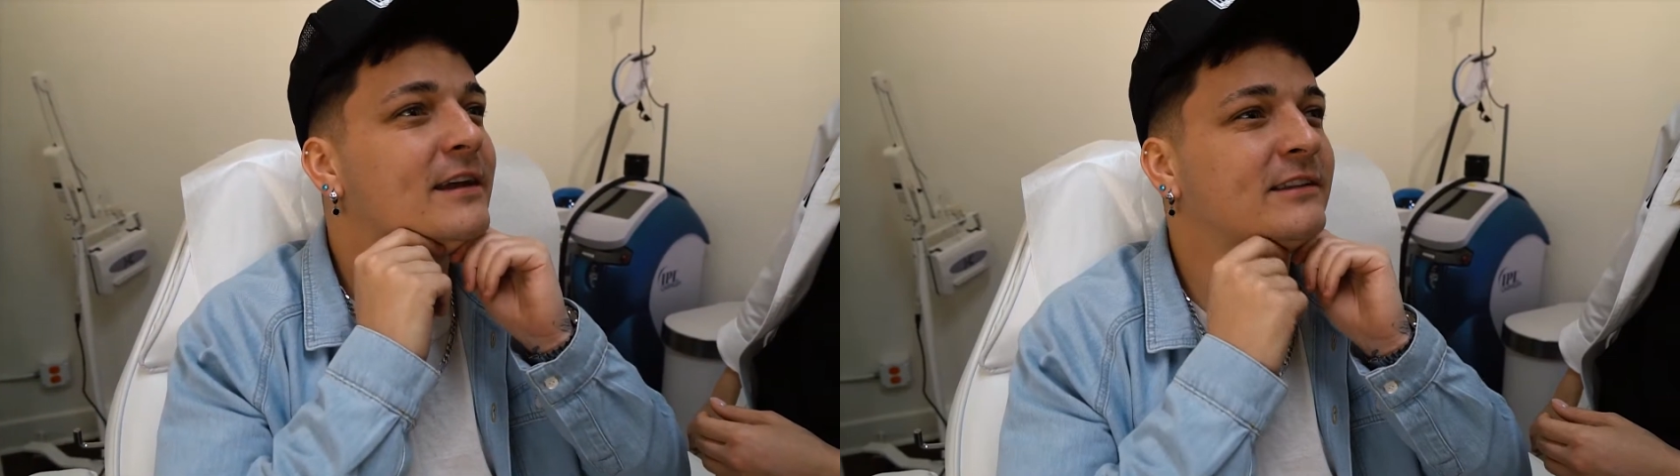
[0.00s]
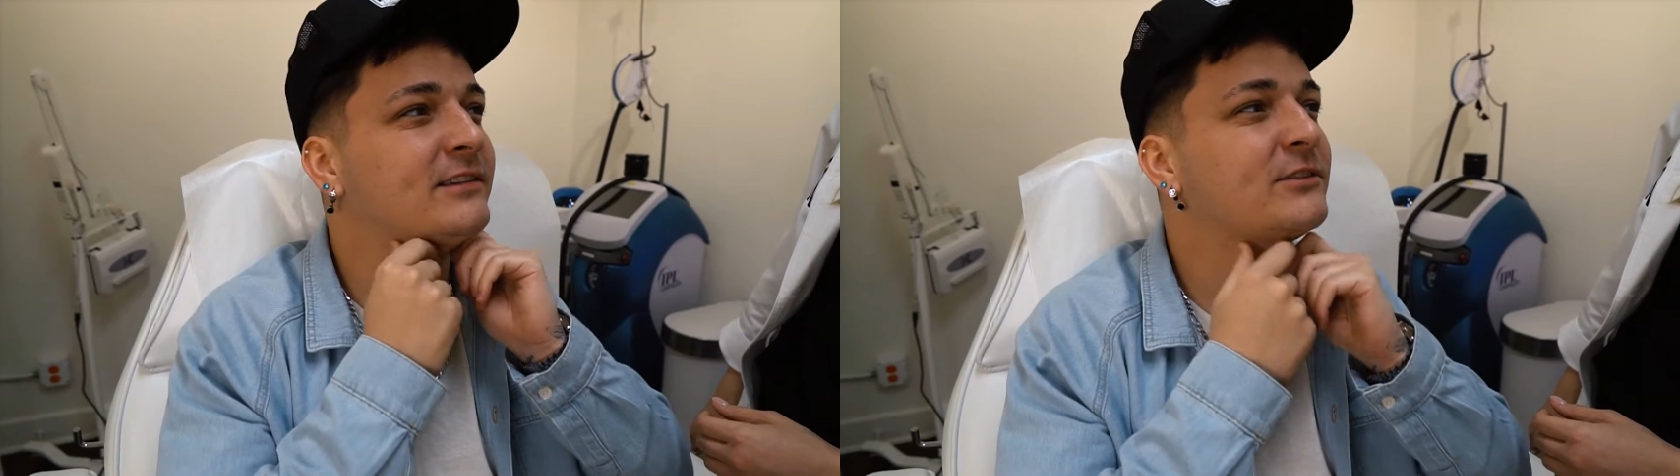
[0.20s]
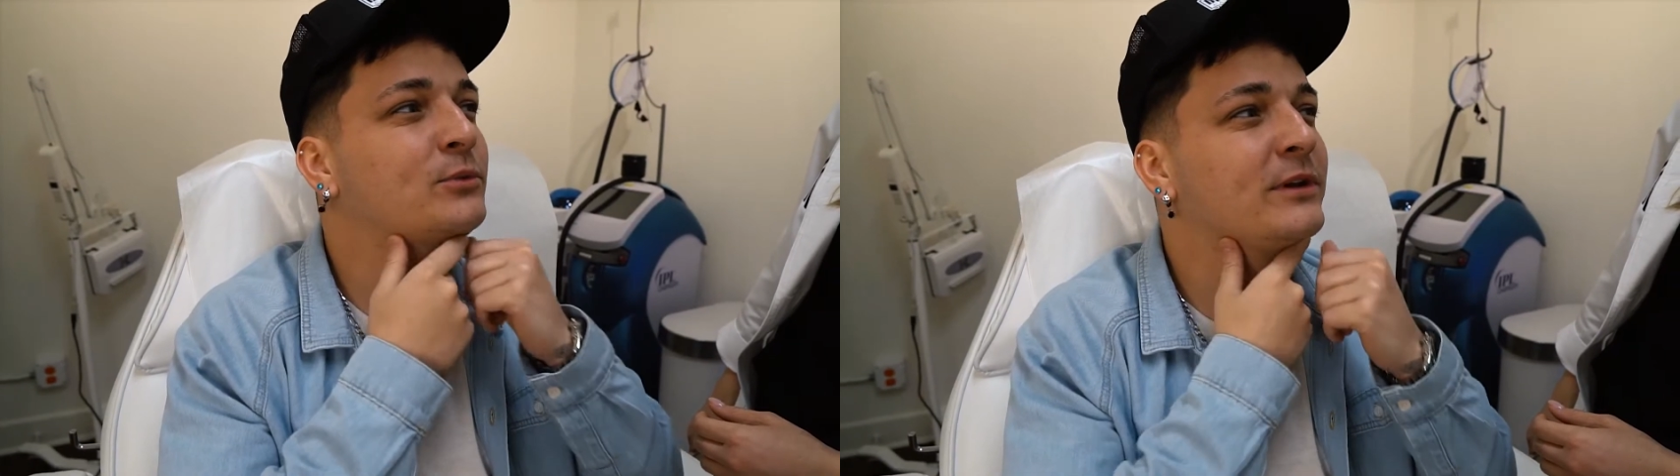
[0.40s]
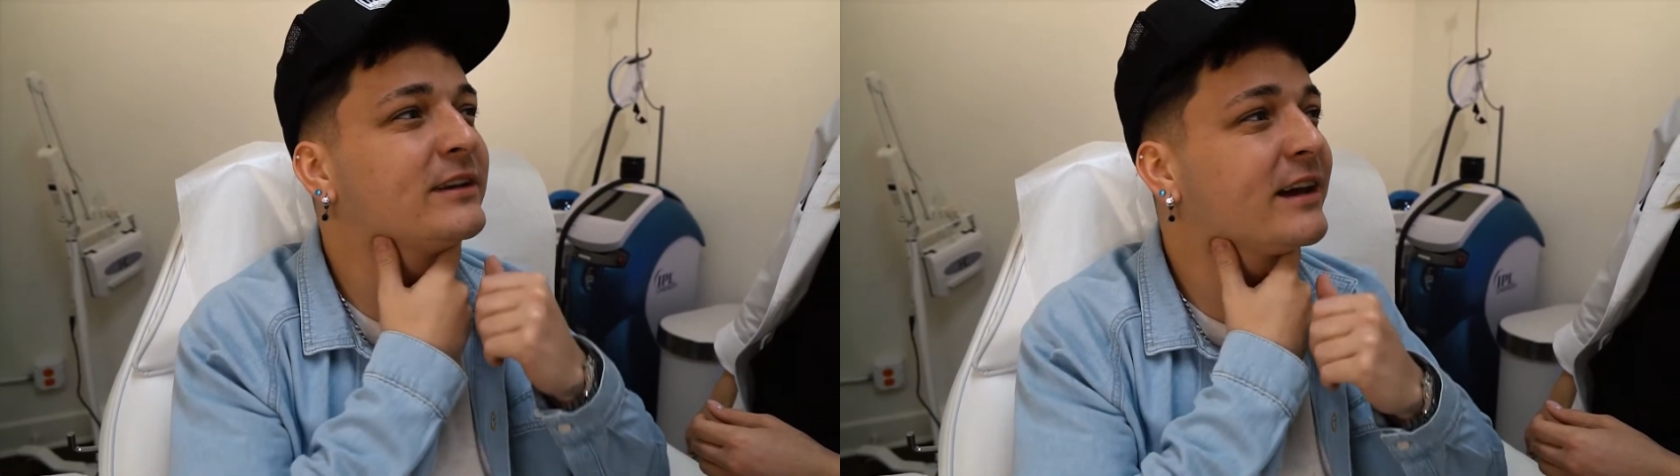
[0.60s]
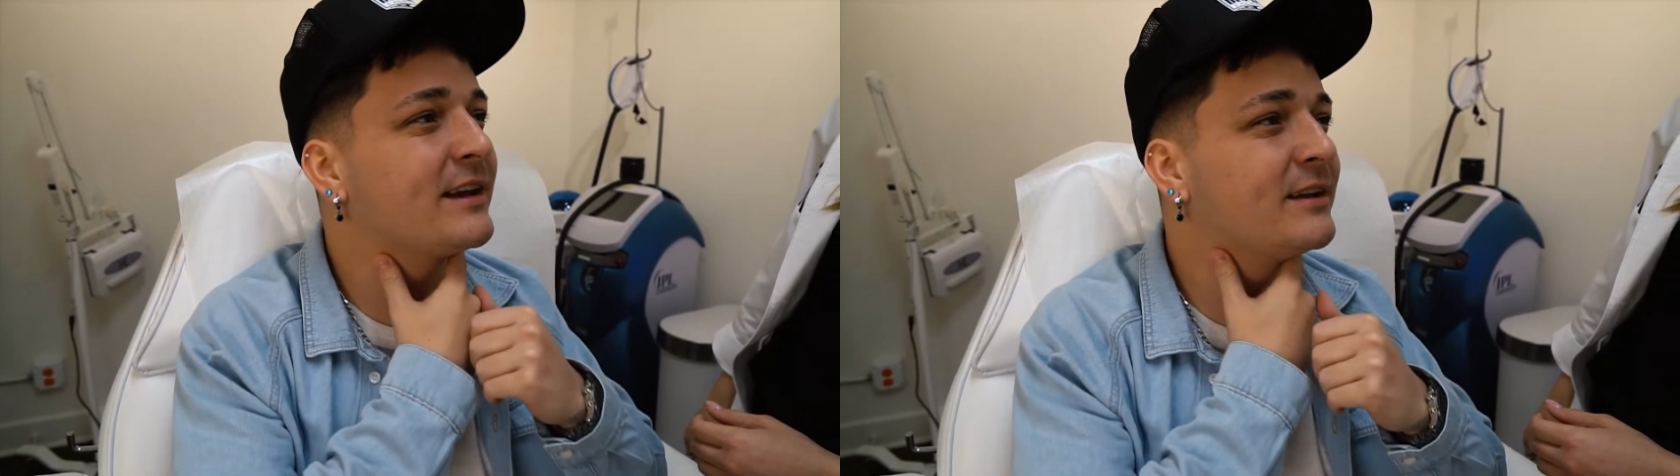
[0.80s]
it just
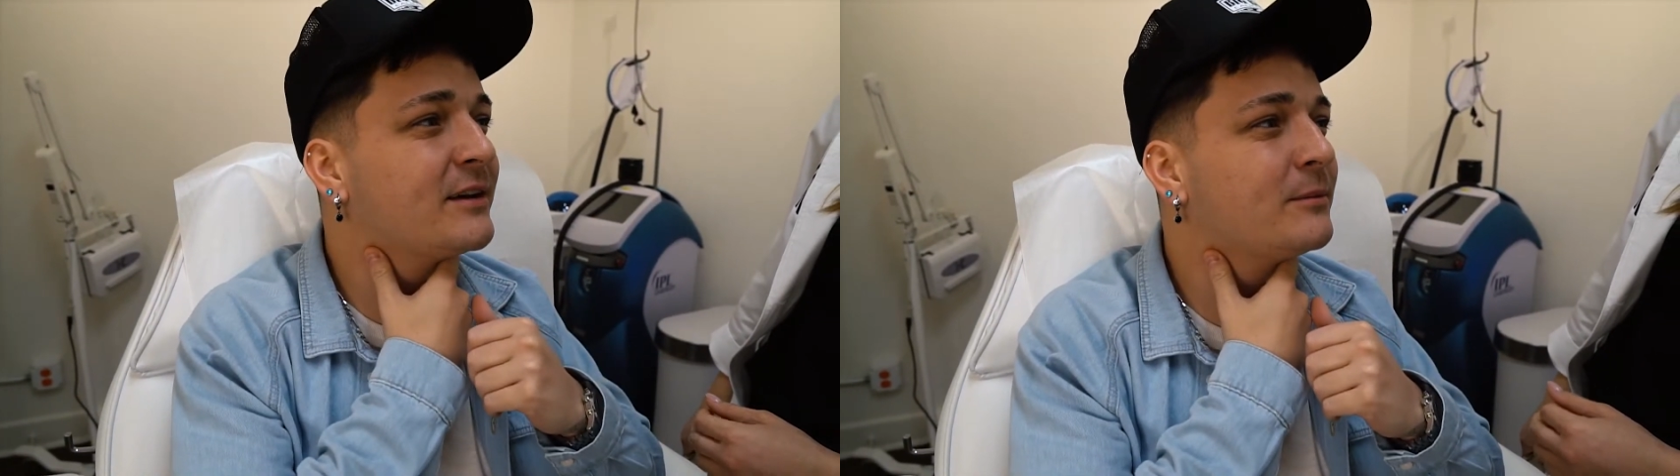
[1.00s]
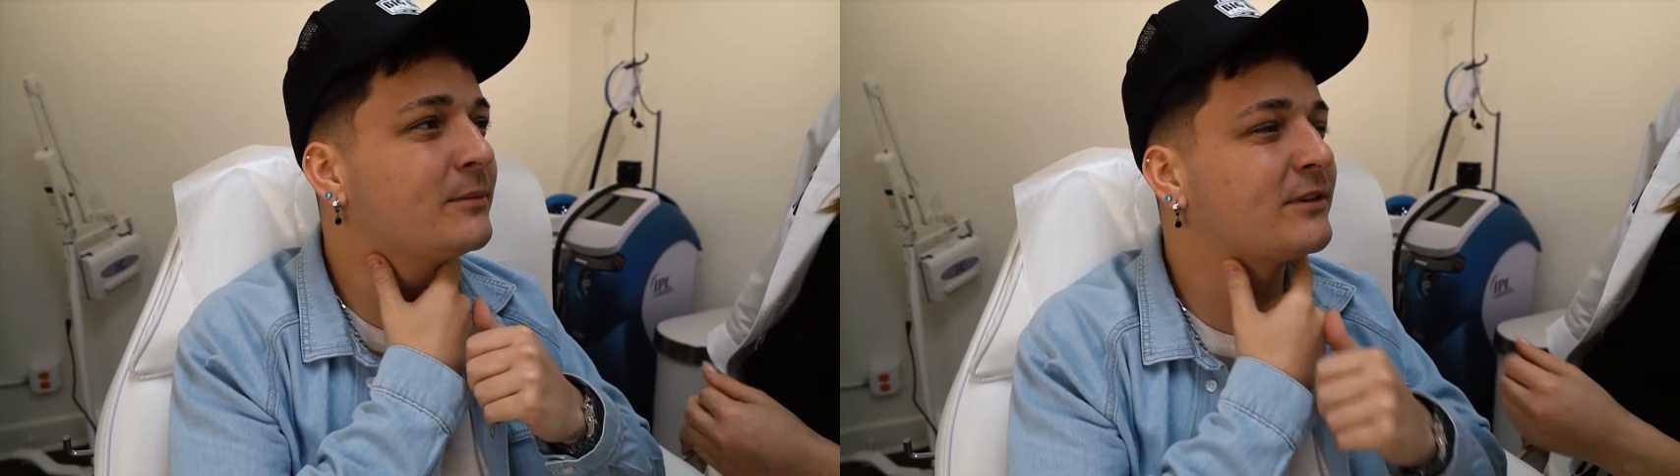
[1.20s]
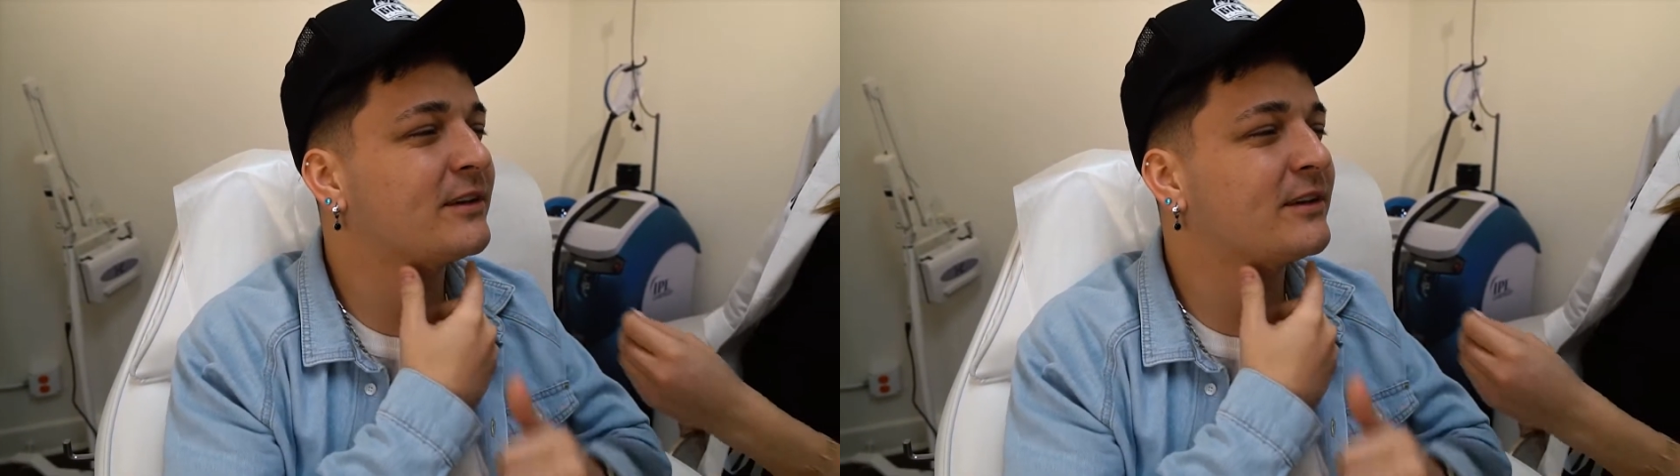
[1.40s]
wouldn't tighten up.